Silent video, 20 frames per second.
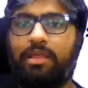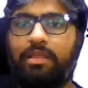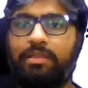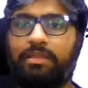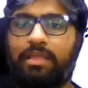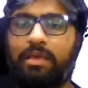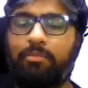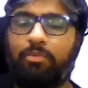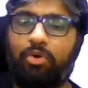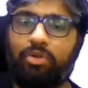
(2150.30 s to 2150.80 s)

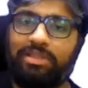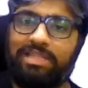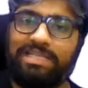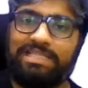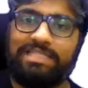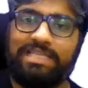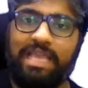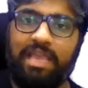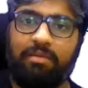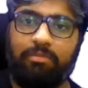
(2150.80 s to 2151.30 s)
they're both the
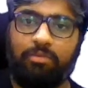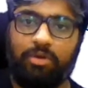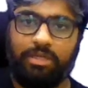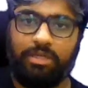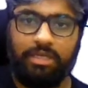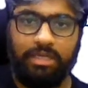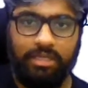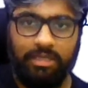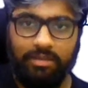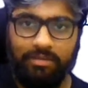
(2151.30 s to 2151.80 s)
same
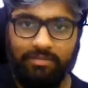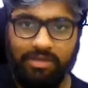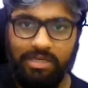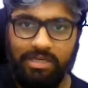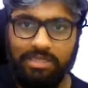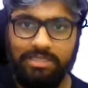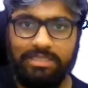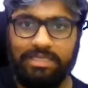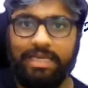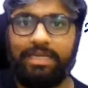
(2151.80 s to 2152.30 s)
only,
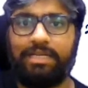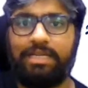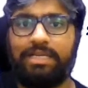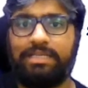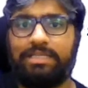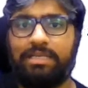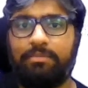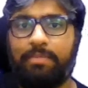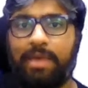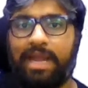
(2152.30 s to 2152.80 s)
because it
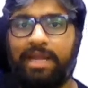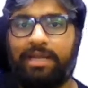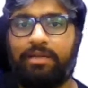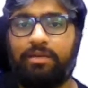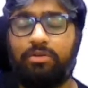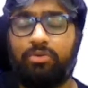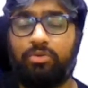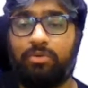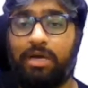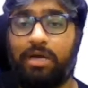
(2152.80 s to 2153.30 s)
doesn't
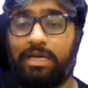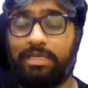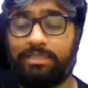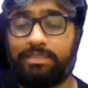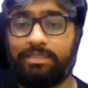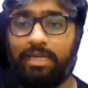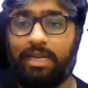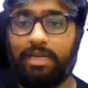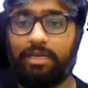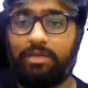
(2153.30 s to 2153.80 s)
matter to
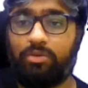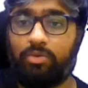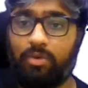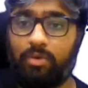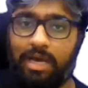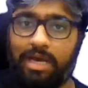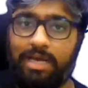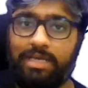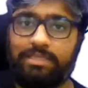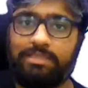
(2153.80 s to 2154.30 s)
us, right? To
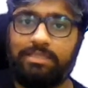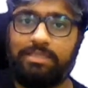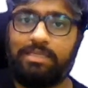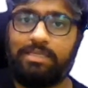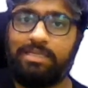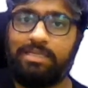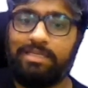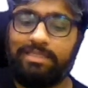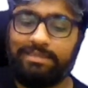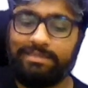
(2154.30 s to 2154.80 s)
us
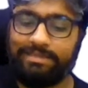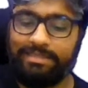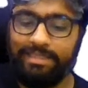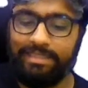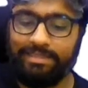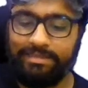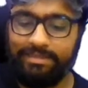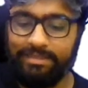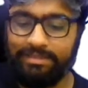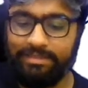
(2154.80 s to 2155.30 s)

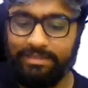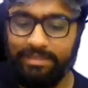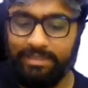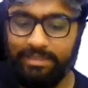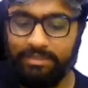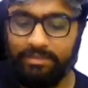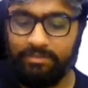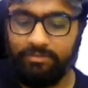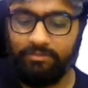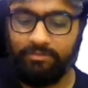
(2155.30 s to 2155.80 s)
6 is
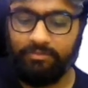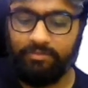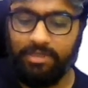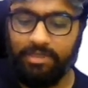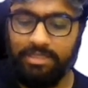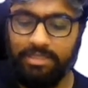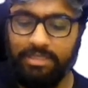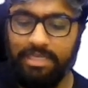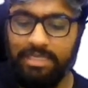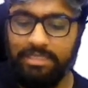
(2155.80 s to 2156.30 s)
6,
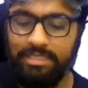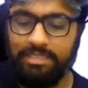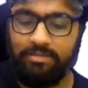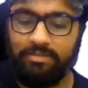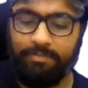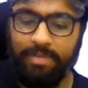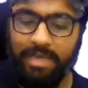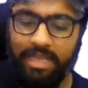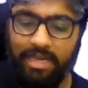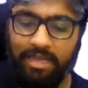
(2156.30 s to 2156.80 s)
whether that's
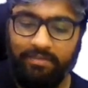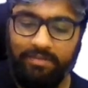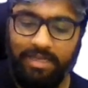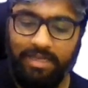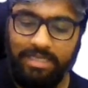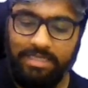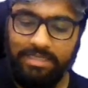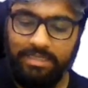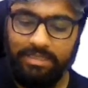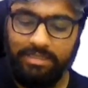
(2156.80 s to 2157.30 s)
pehla
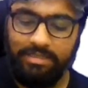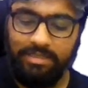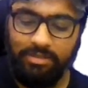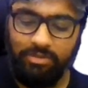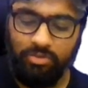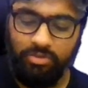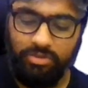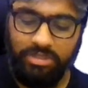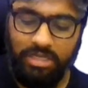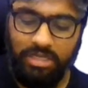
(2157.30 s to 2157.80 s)
wala 6 or
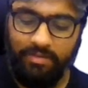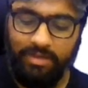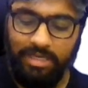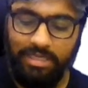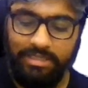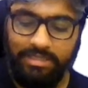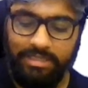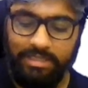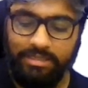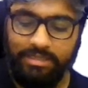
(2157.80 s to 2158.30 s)
dusra
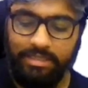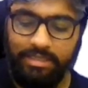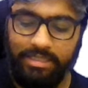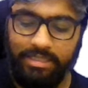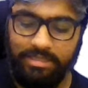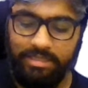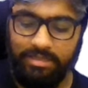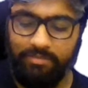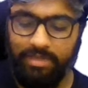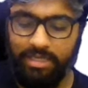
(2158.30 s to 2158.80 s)
wala 6, it
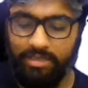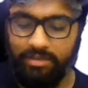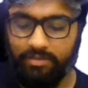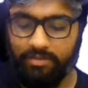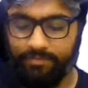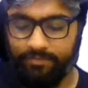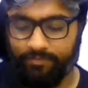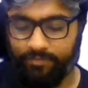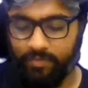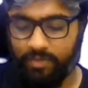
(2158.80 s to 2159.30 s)
doesn't matter.
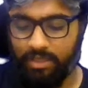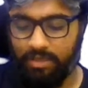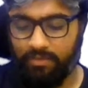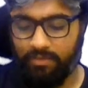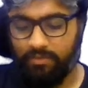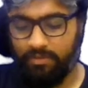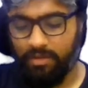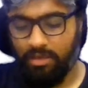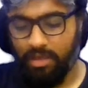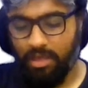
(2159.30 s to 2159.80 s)
Yes.
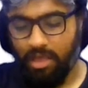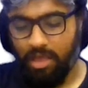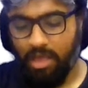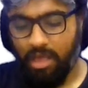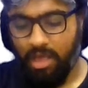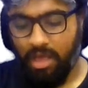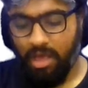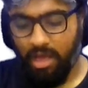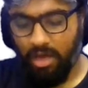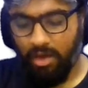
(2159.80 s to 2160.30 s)

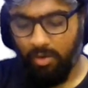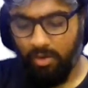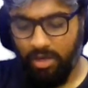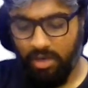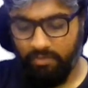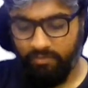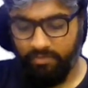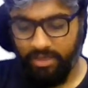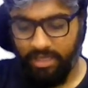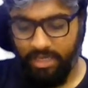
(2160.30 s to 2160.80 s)
How
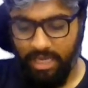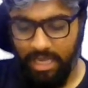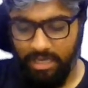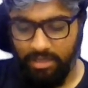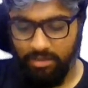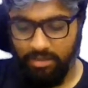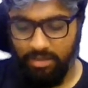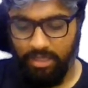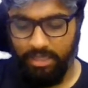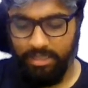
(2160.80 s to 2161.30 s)
come we
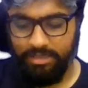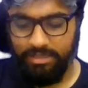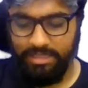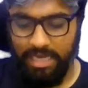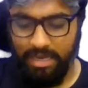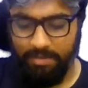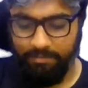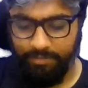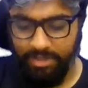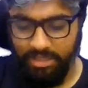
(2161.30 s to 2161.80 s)
calculate
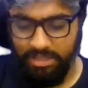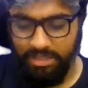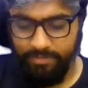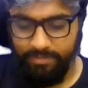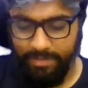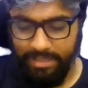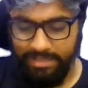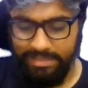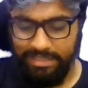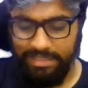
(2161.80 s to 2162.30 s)
sample
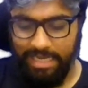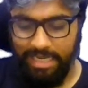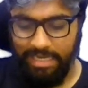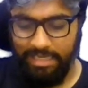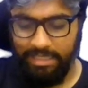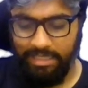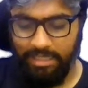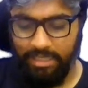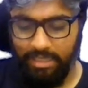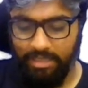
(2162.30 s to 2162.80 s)
space in
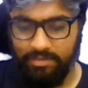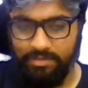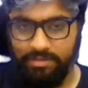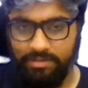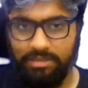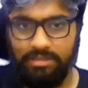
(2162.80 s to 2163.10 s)
any case?